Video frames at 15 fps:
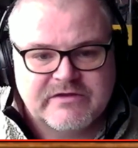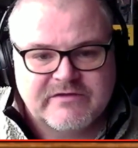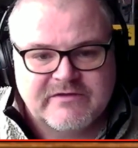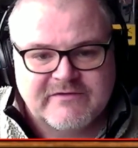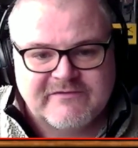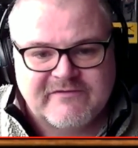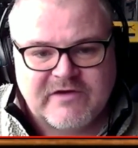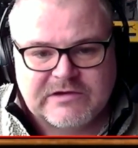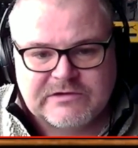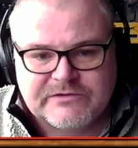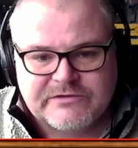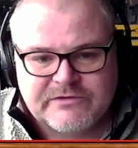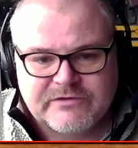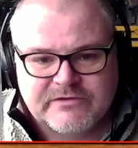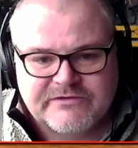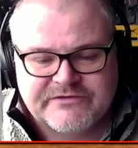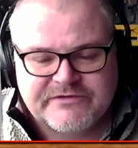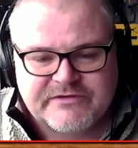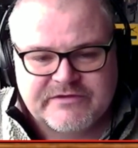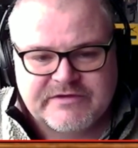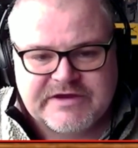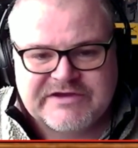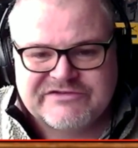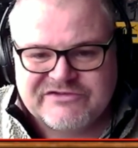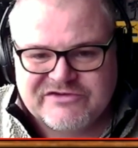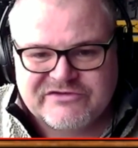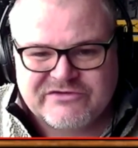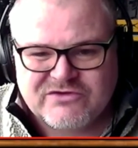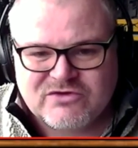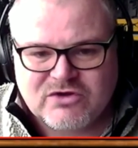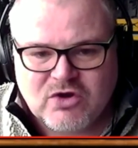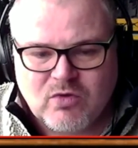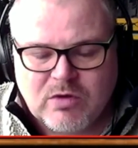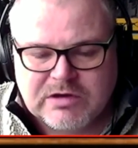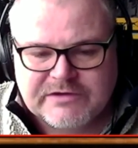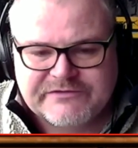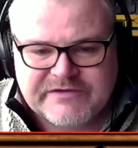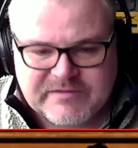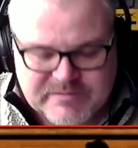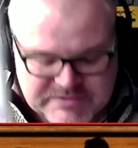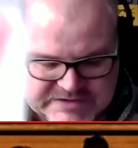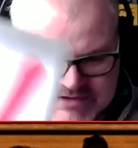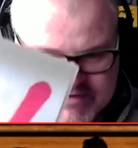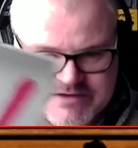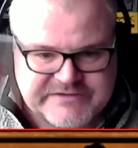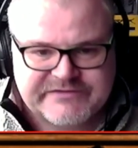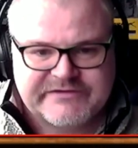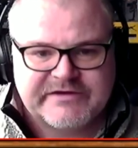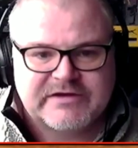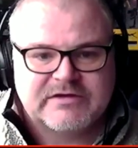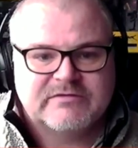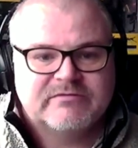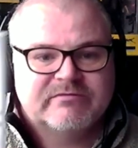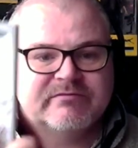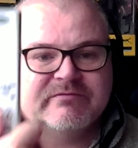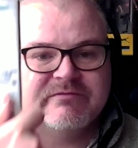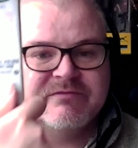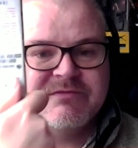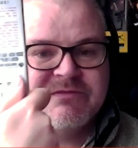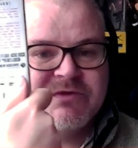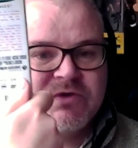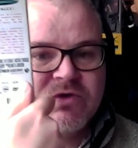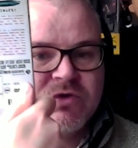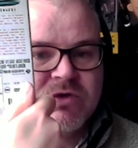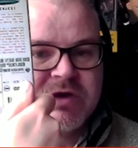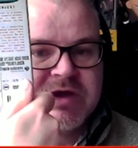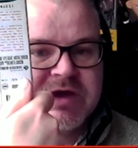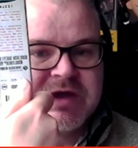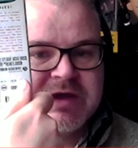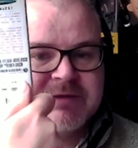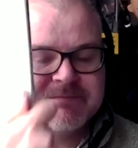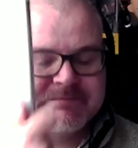that followed those that isn't as good a quality but it is still okay